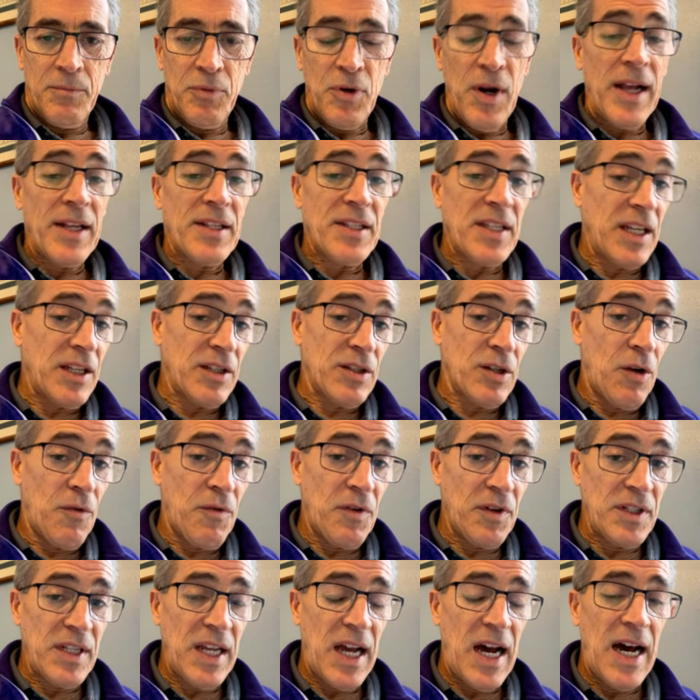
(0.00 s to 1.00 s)
process
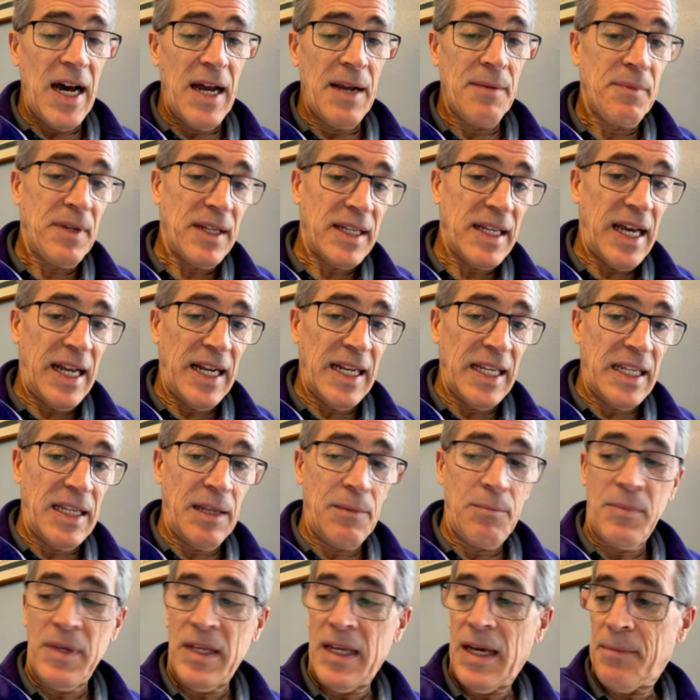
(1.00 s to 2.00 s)
over time to kind of
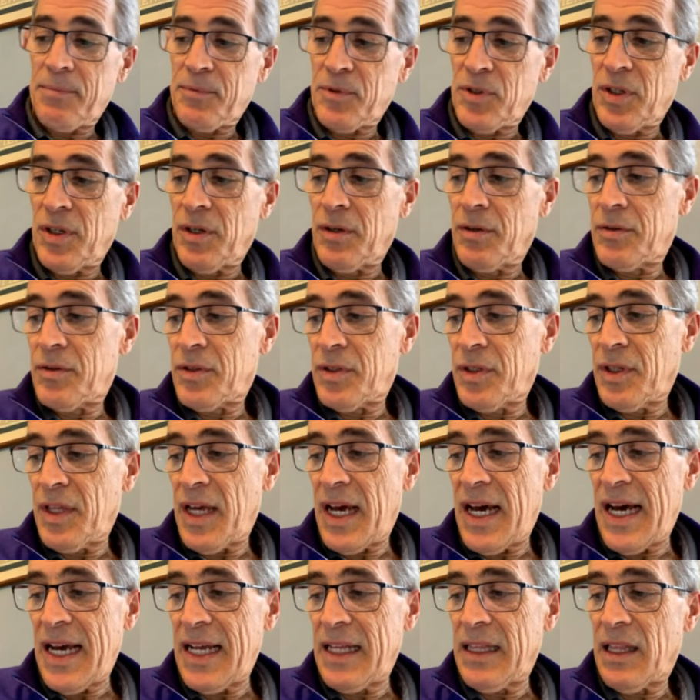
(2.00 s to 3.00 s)
get me up to the
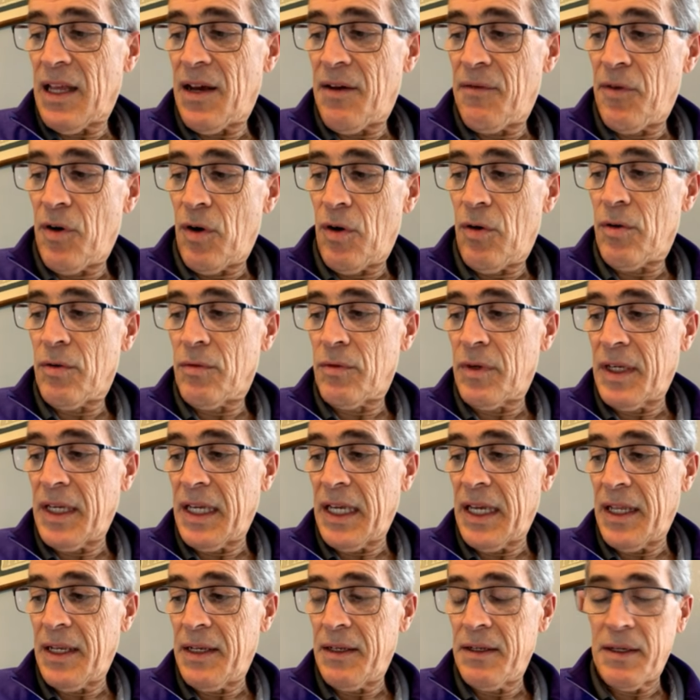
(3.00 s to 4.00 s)
high level
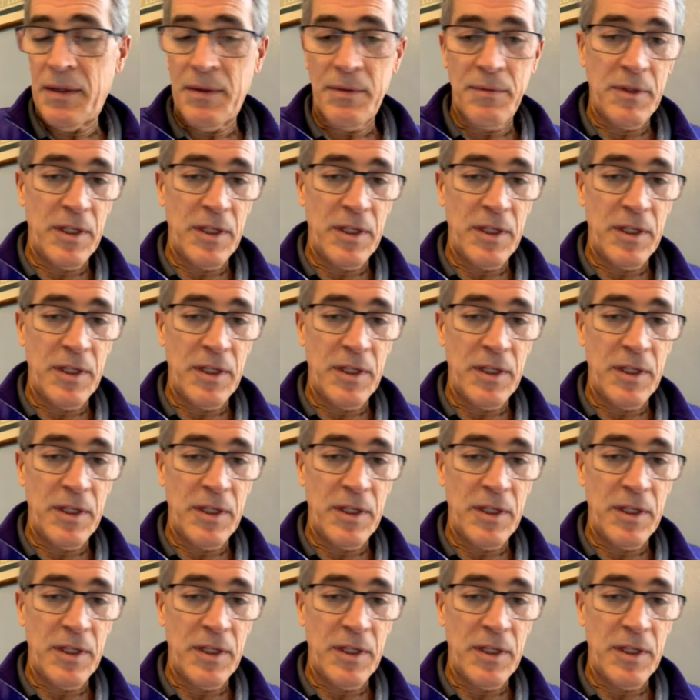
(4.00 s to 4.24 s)
and,